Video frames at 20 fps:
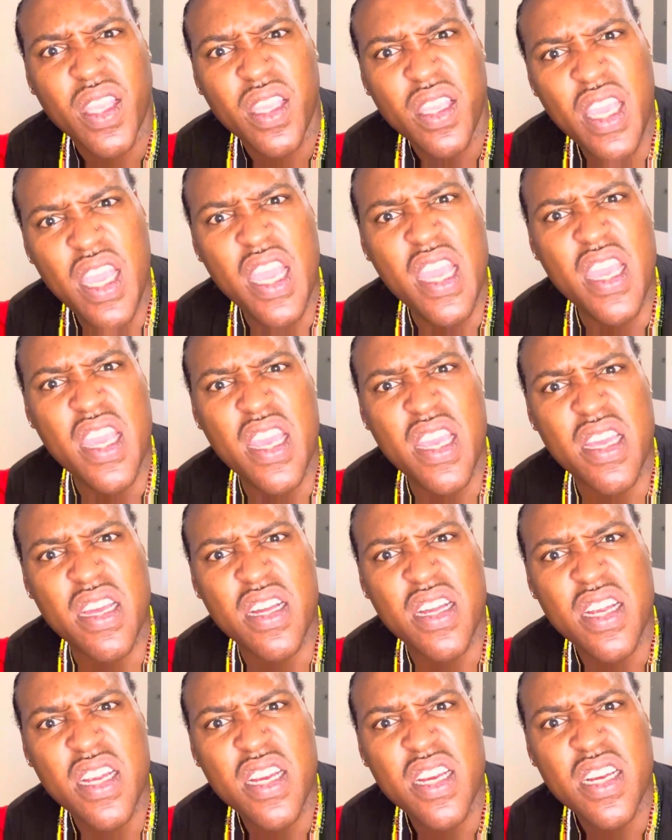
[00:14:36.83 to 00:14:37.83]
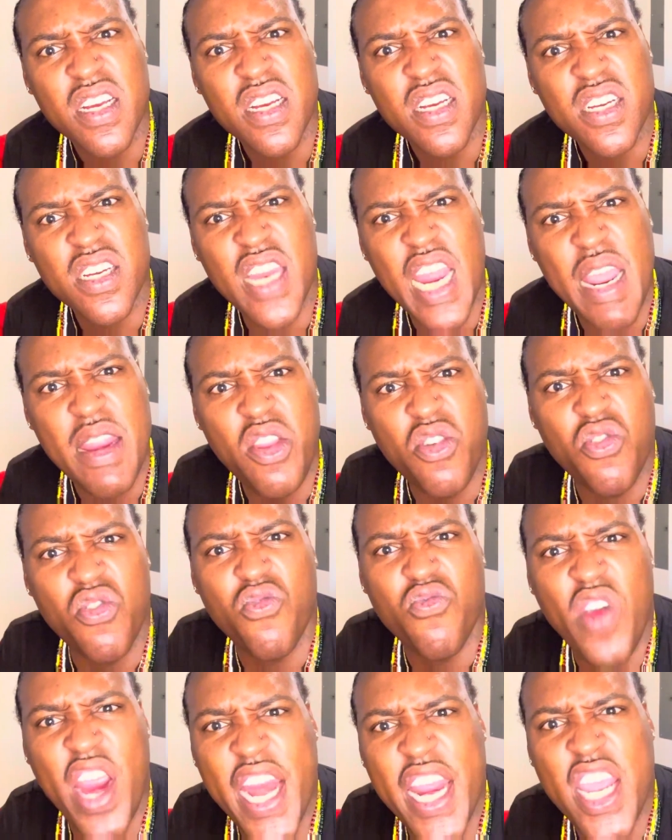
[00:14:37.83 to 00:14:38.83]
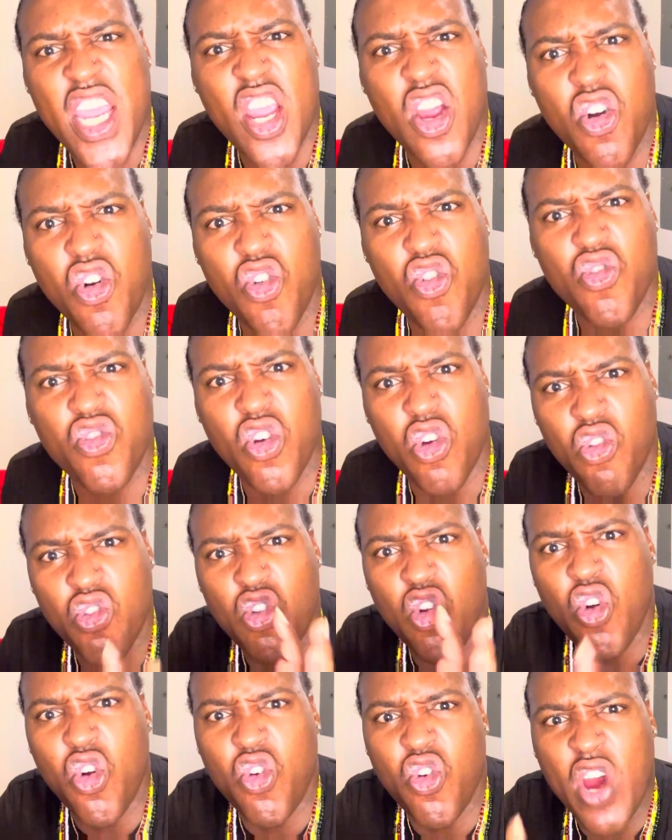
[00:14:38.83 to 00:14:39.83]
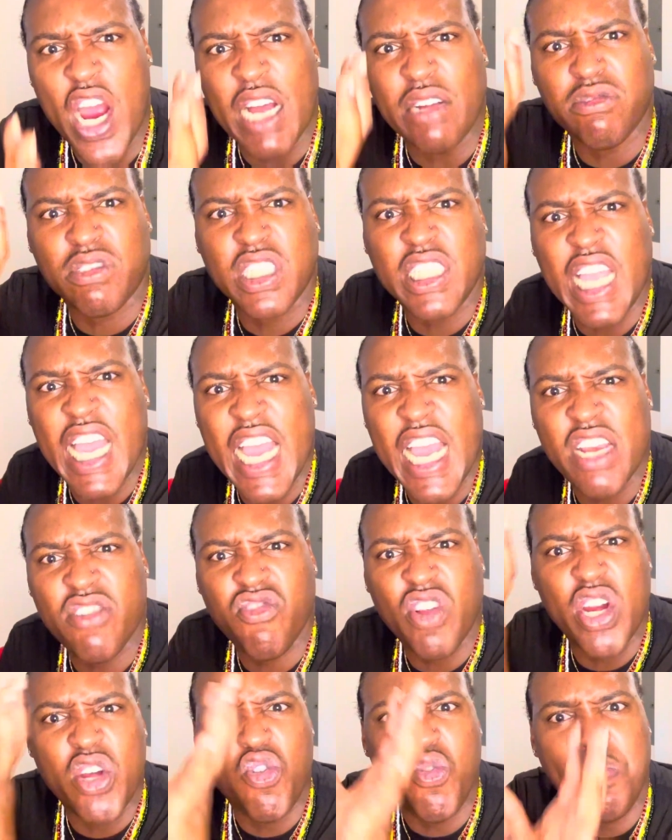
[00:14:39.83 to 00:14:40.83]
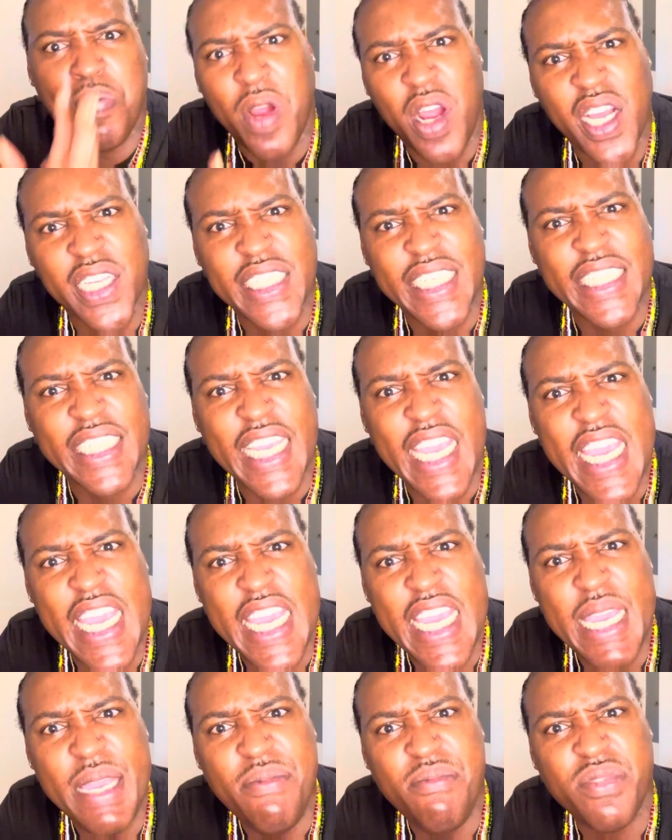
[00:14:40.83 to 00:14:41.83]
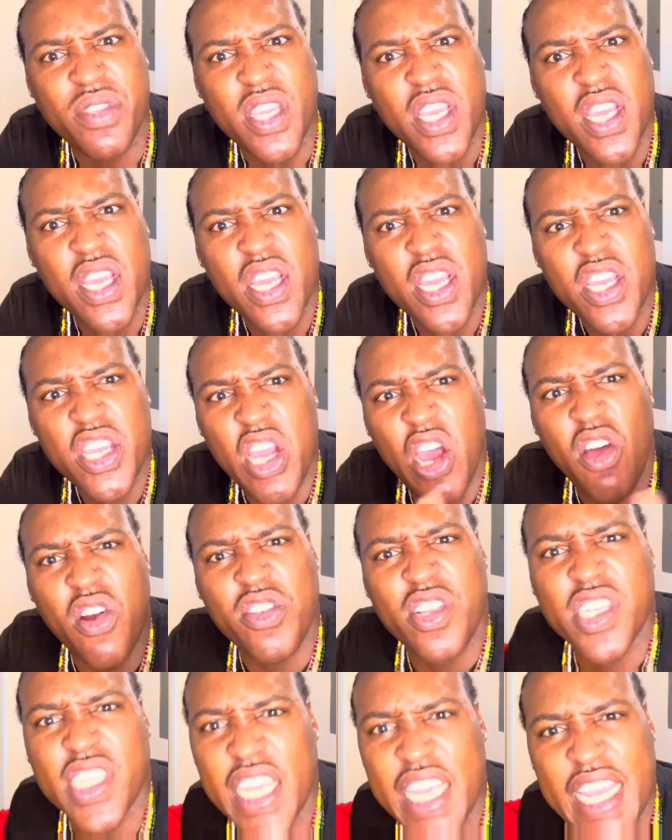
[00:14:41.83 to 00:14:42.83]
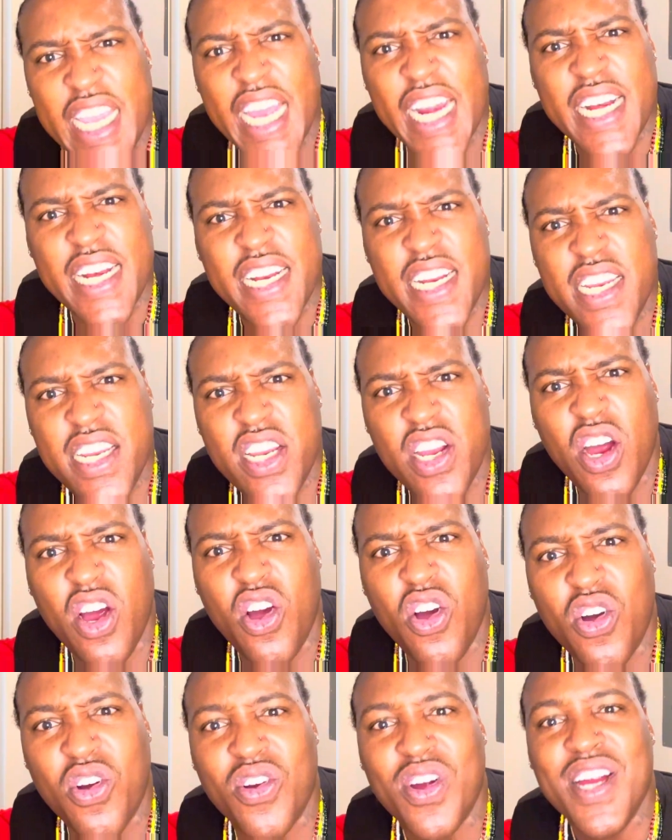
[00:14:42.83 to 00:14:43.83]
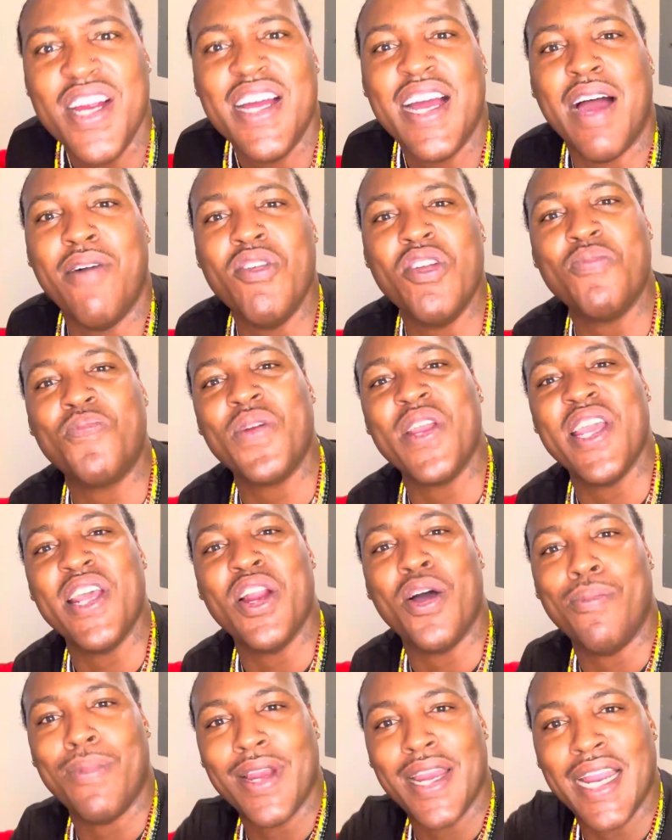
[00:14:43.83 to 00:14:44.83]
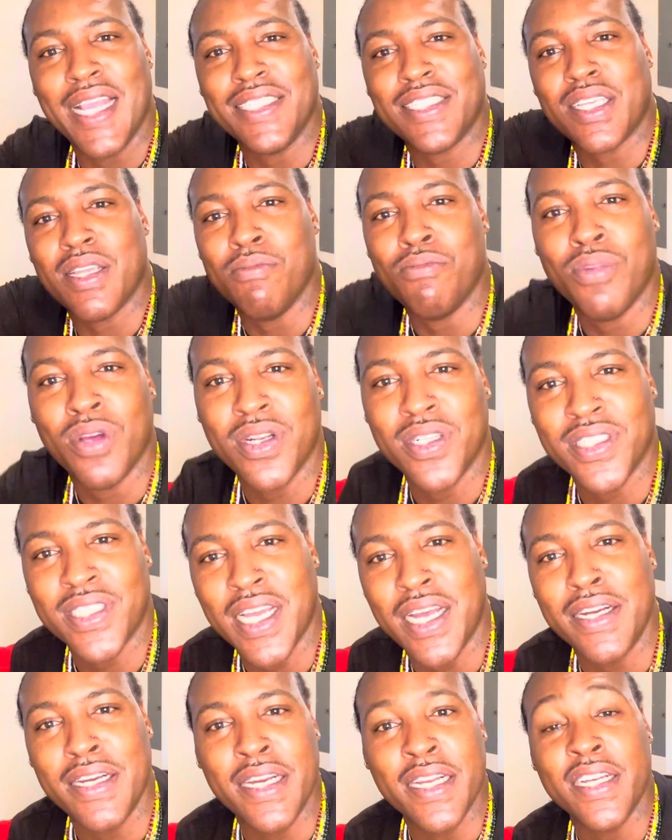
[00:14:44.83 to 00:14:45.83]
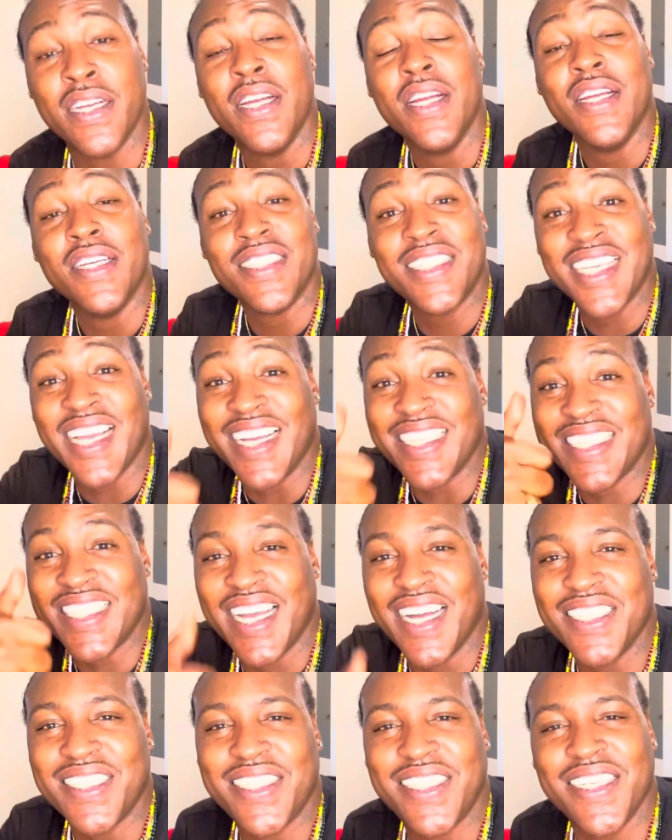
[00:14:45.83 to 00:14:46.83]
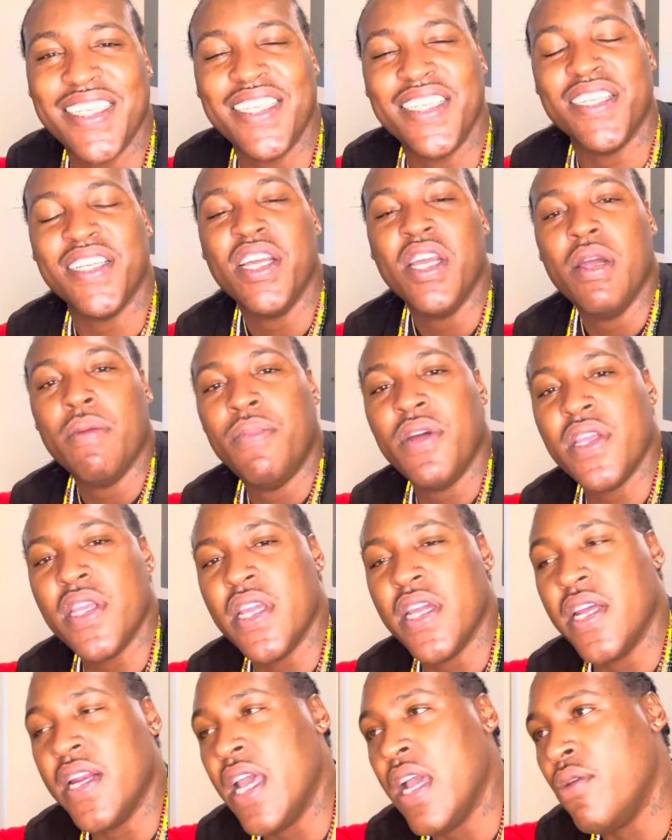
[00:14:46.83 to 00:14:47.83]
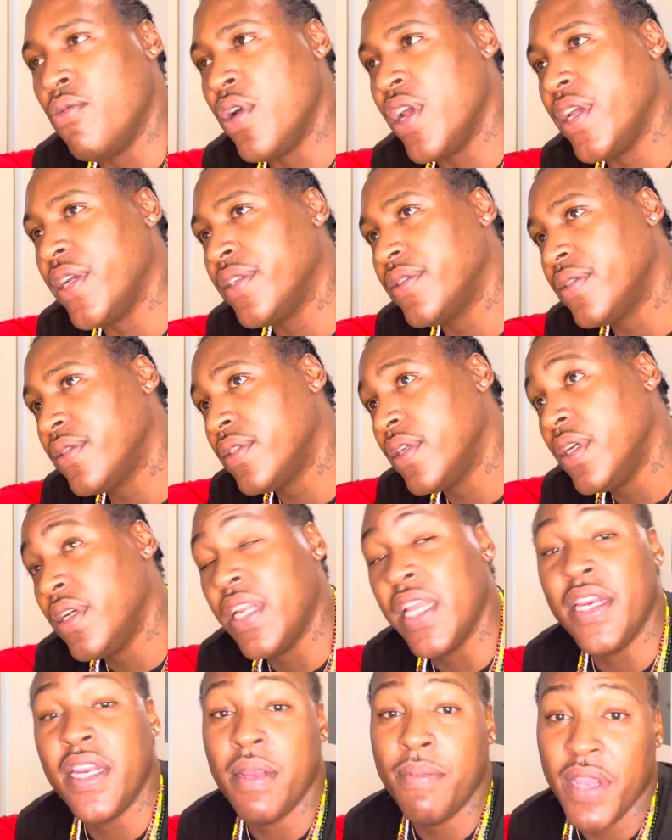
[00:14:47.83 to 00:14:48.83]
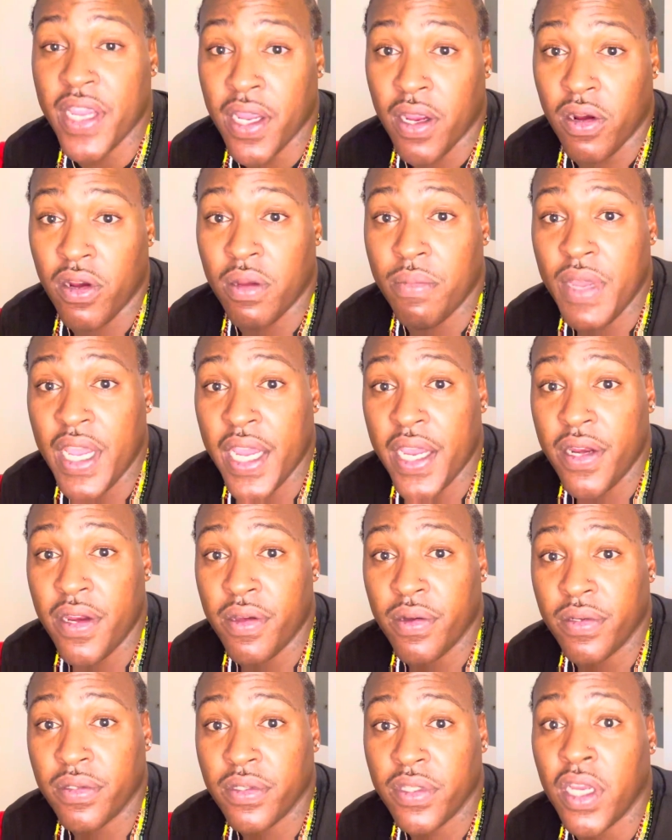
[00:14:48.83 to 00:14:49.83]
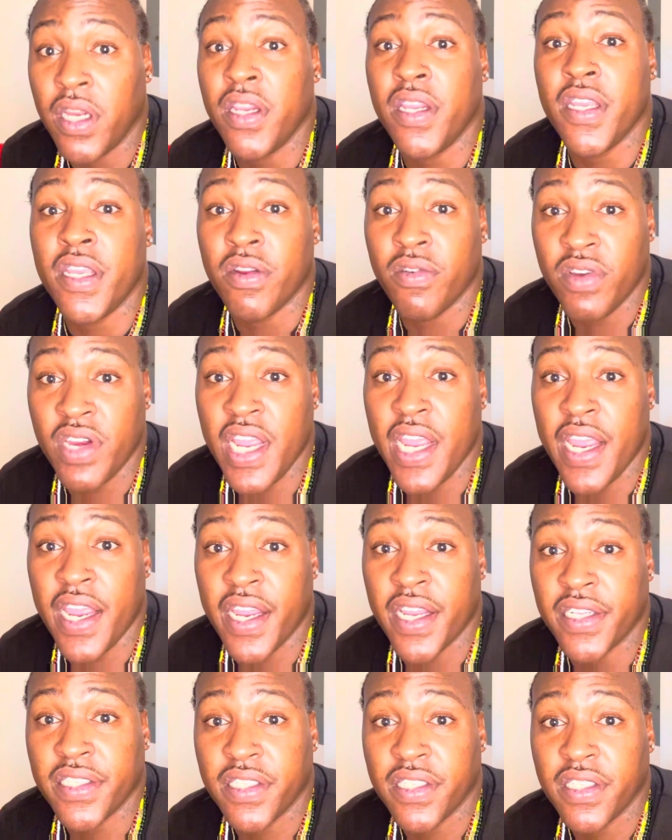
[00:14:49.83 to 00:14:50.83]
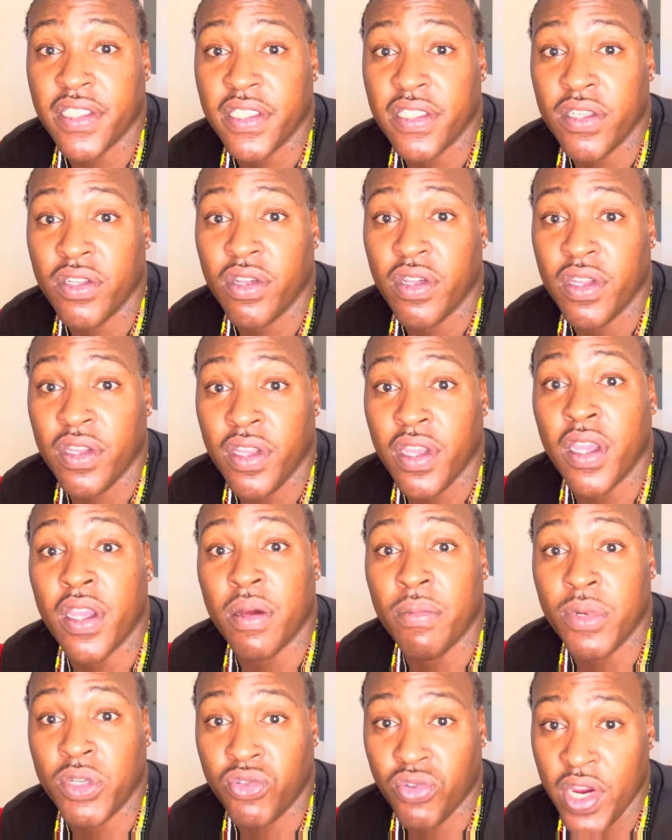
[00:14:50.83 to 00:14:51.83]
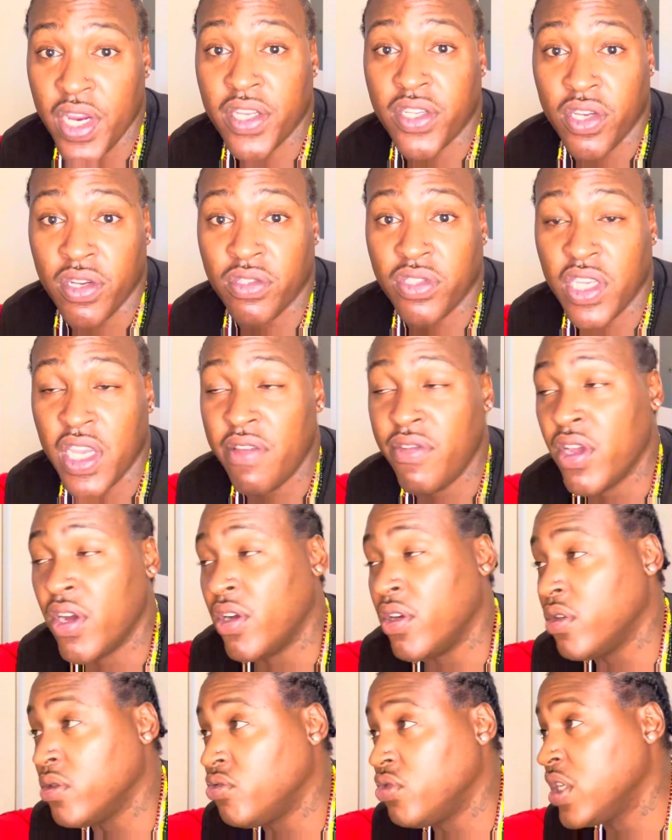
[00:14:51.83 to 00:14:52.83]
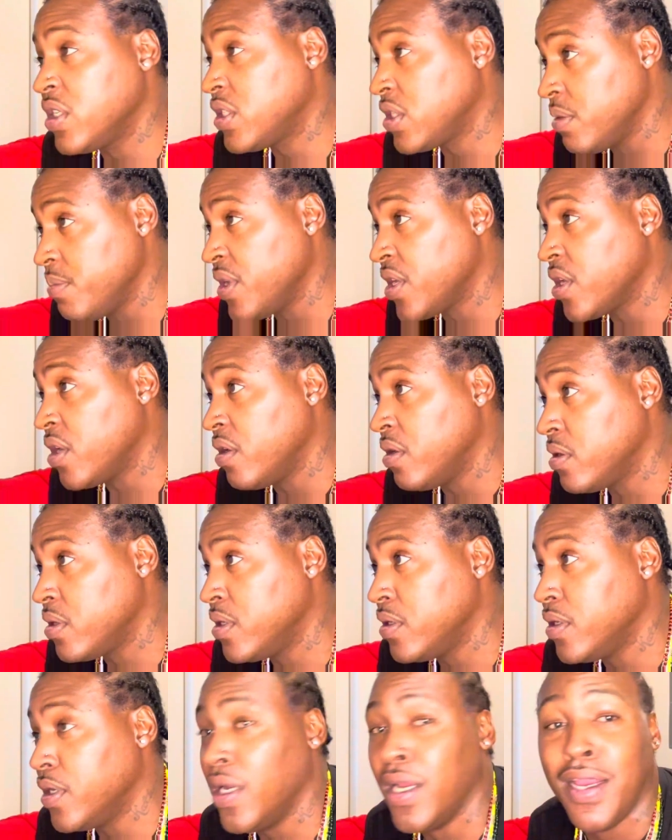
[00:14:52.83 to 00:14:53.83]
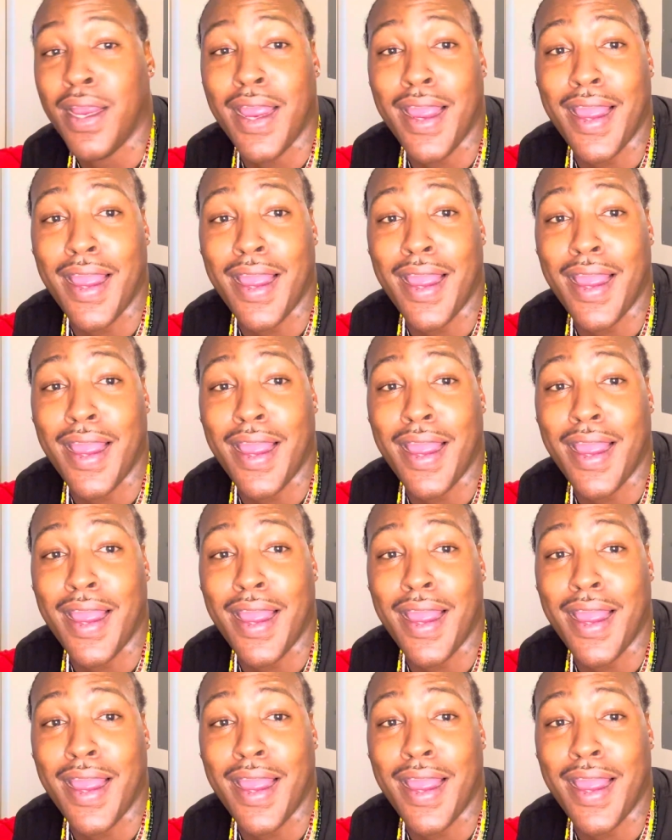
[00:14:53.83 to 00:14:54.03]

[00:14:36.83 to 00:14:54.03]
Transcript: Yeah, stay doing radio. Don't go outside trying to do Ponzi schemes. Y'all just ain't got it in y'all. I'm just playing all my light-skinned brothers out there. Shouts out to you. But yeah, that way. They did make y'all look bad, though. Y'all need to get on their ass. Yeah, but Drake still save y'all, though. Drake still make y'all look good.